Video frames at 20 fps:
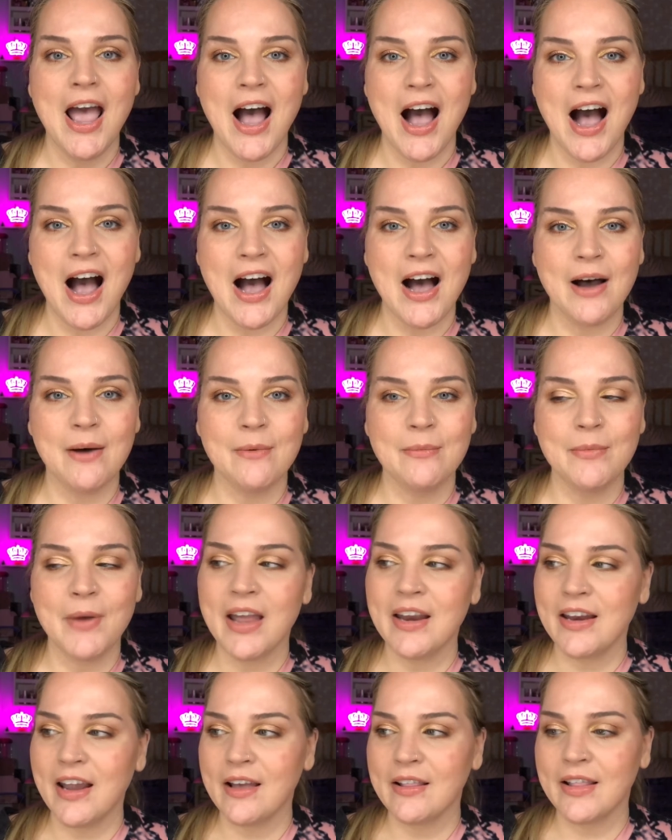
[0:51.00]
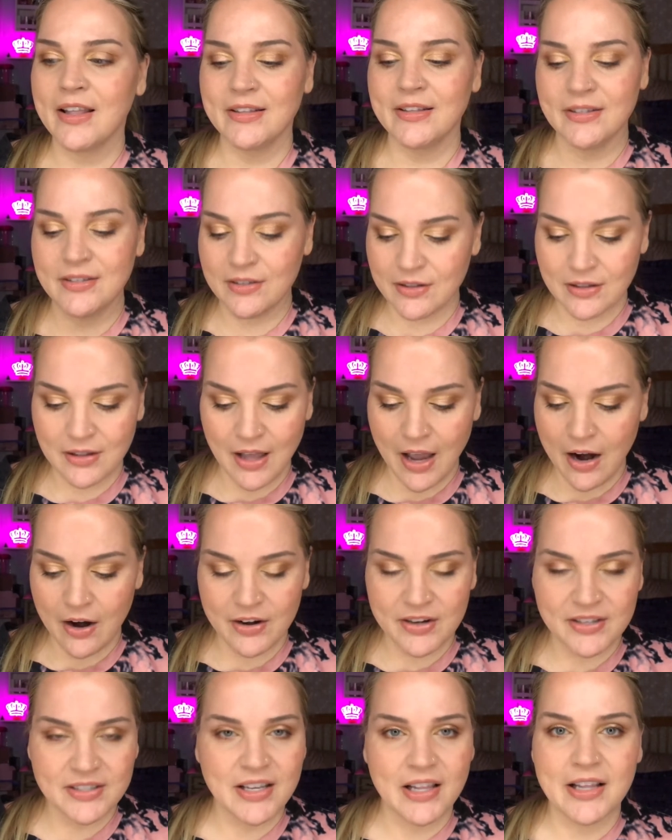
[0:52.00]
And yeah, I
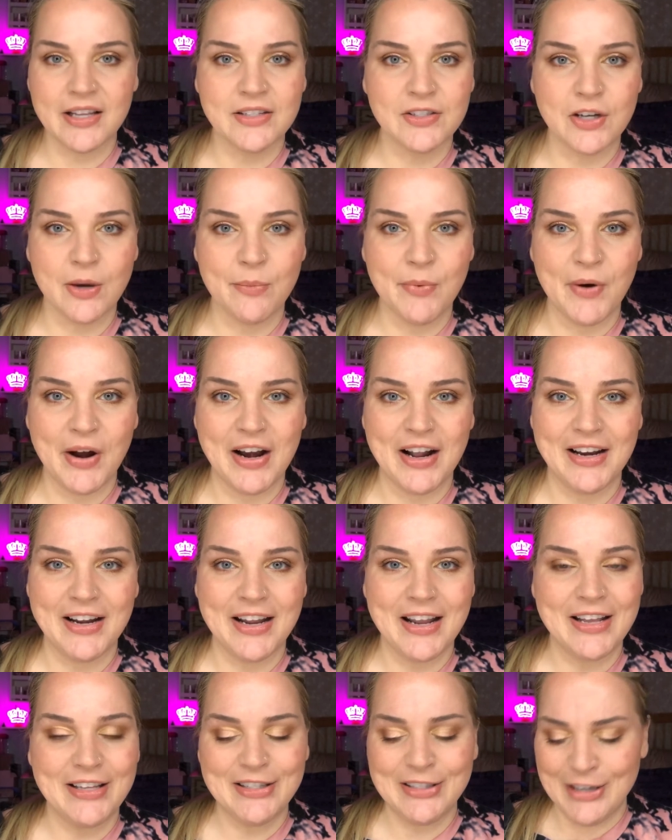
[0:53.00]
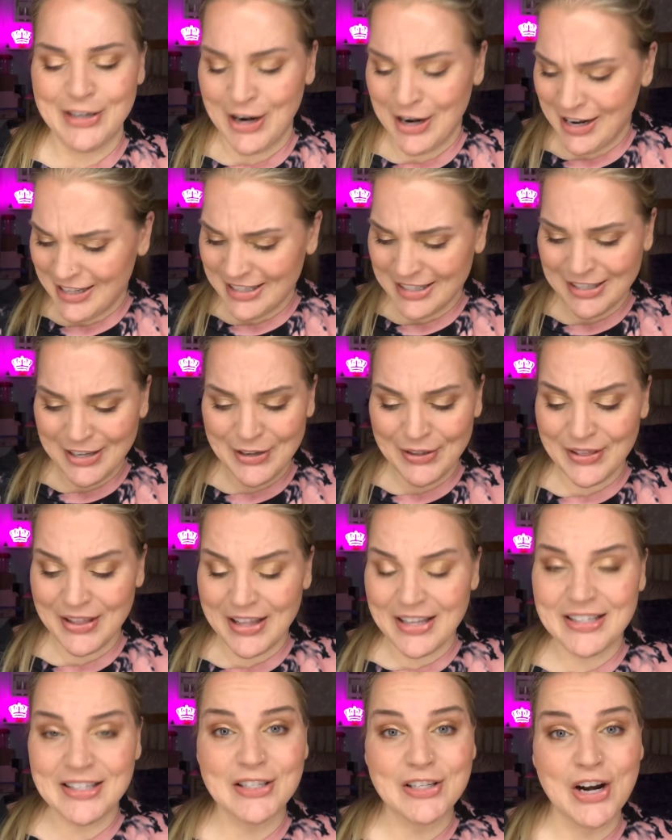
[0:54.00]
already said let's jump right on and get started. So
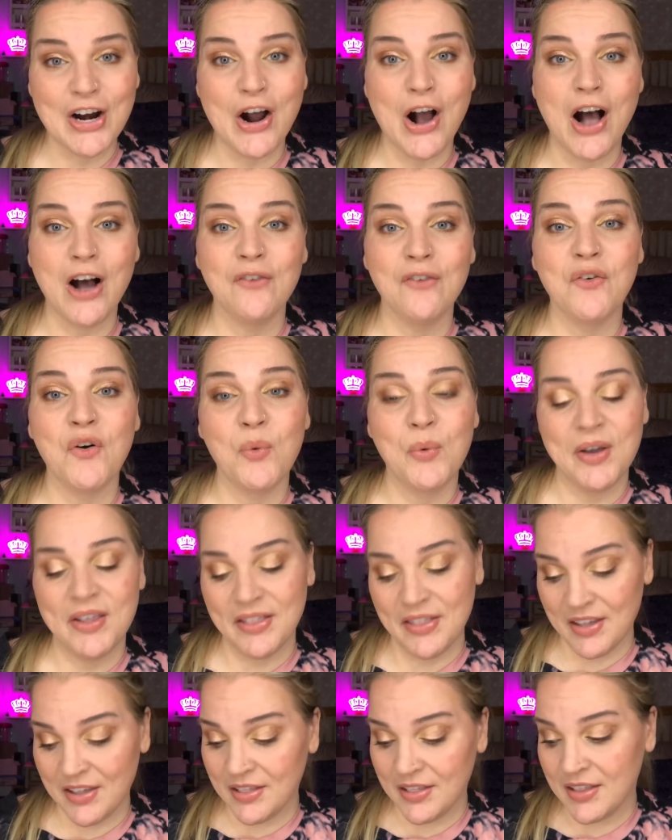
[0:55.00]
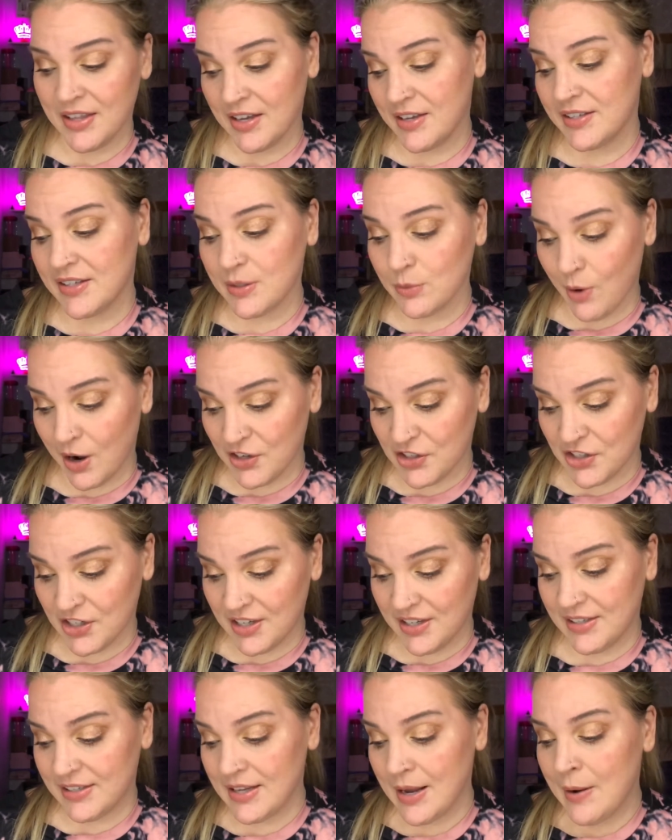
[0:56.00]
let's start off with the
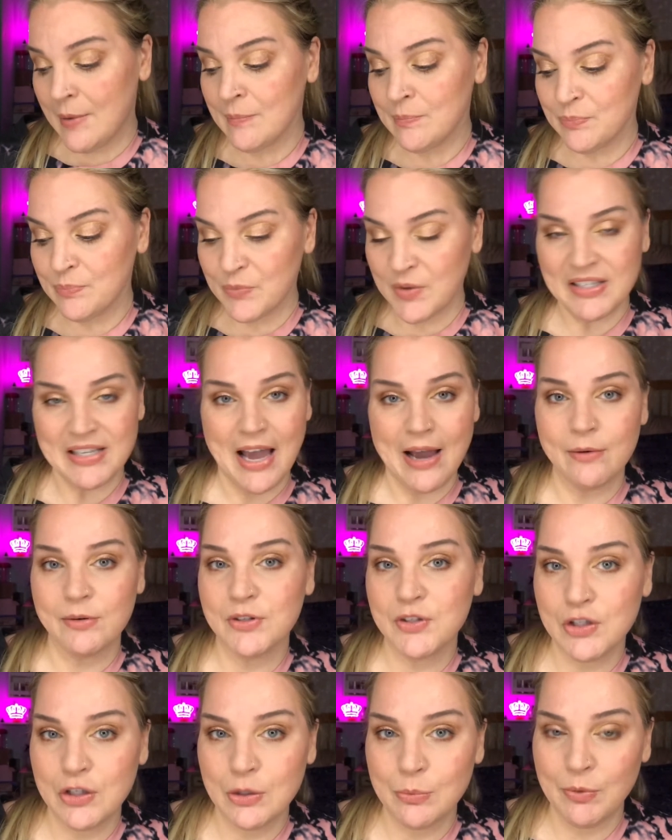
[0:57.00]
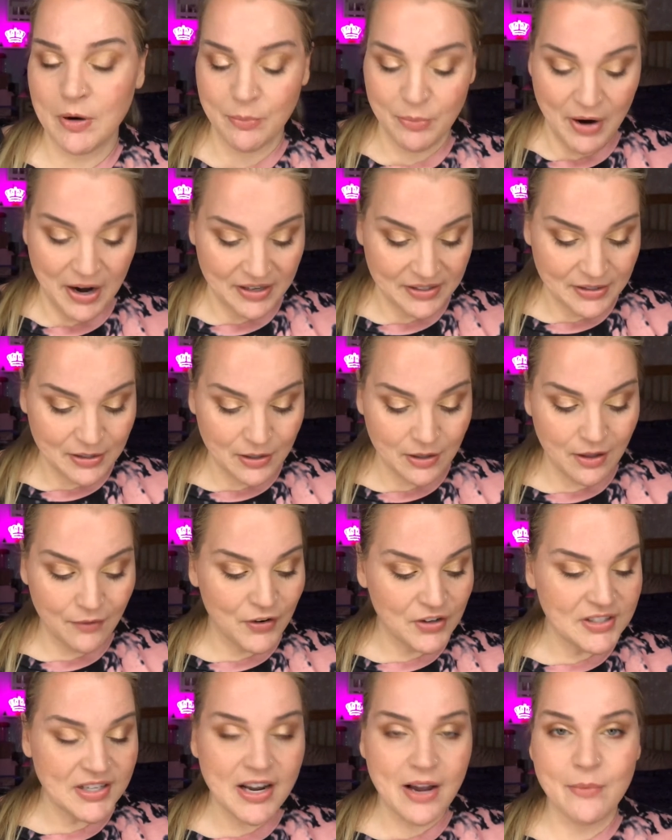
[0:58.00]
swatches because I was super impressed. So the
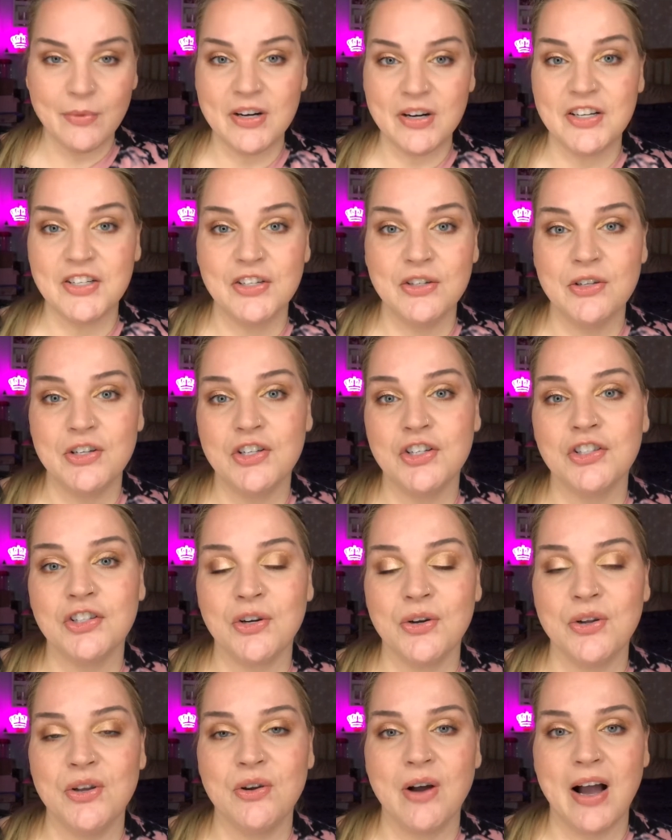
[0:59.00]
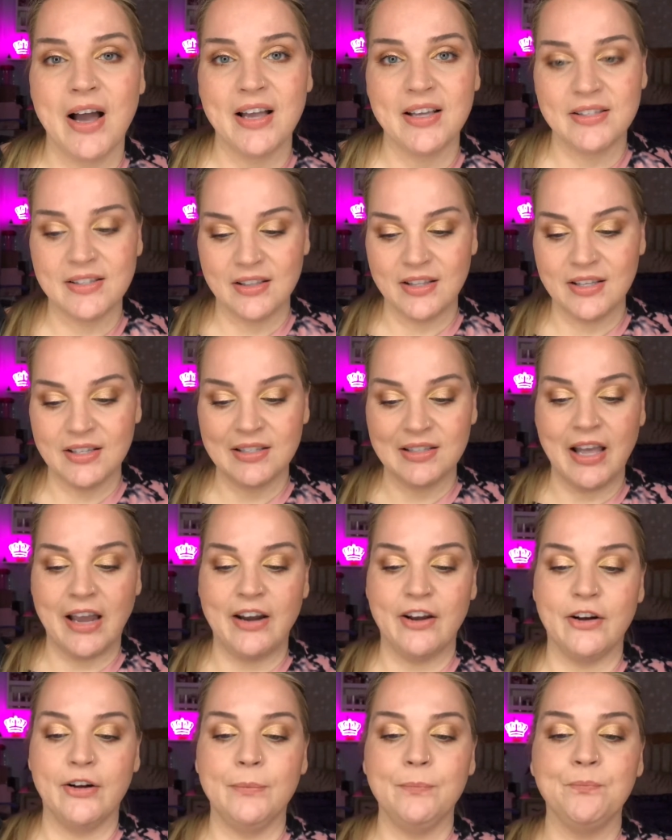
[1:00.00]
first thing I want to do is show you guys this
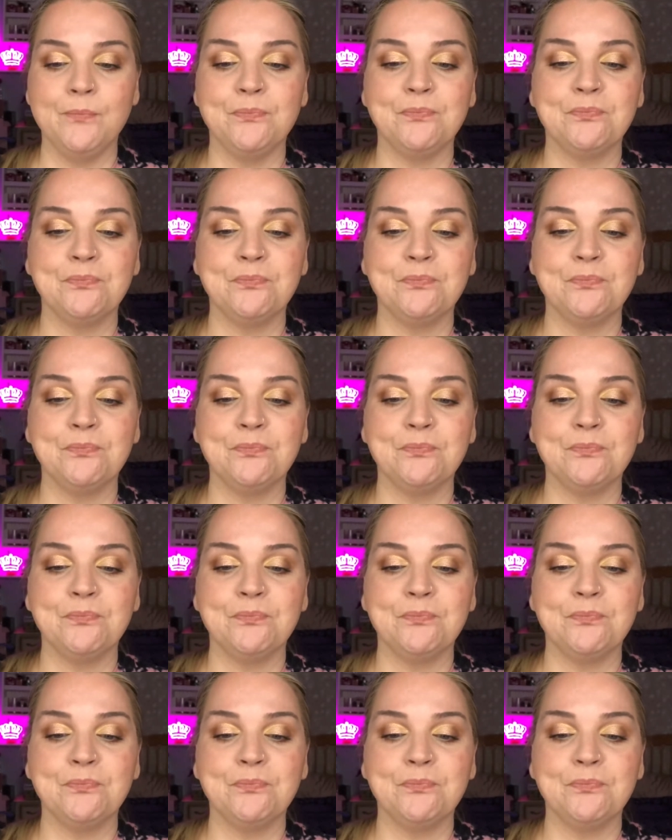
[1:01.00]
liner.